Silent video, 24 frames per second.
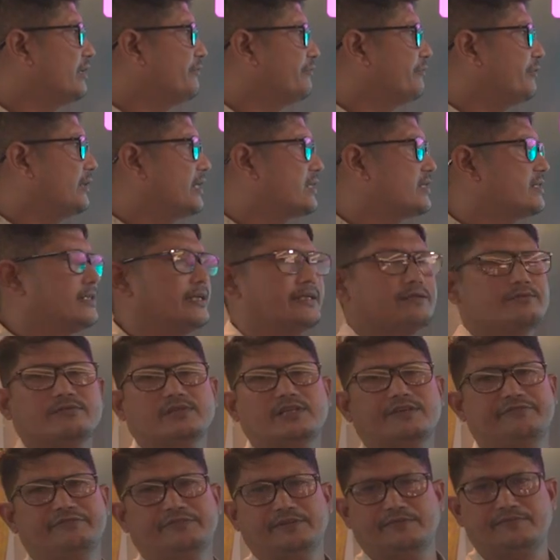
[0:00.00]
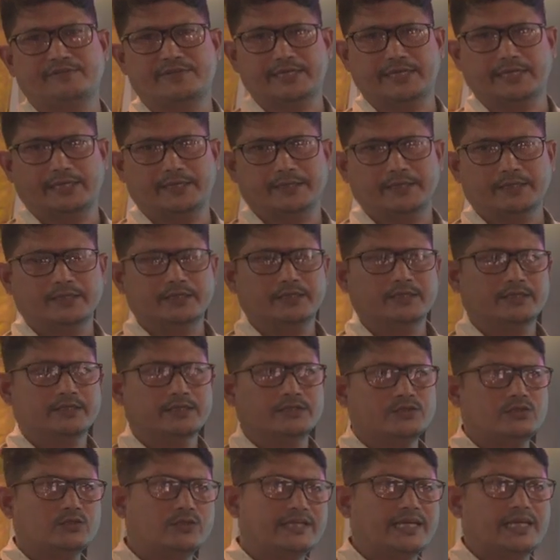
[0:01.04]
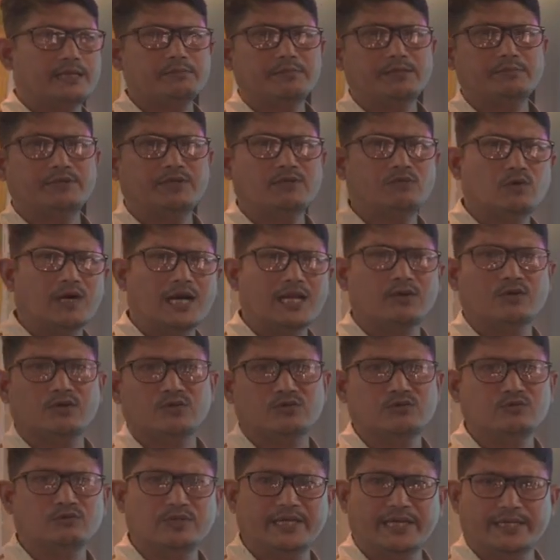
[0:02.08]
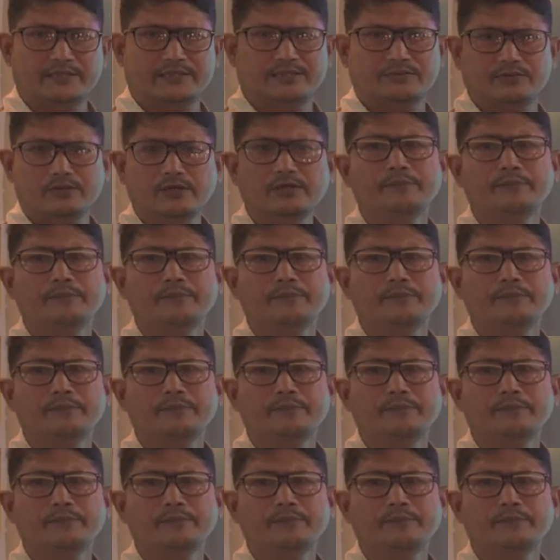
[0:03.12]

the first day to the fifth day. So there may be 1 or 2 days,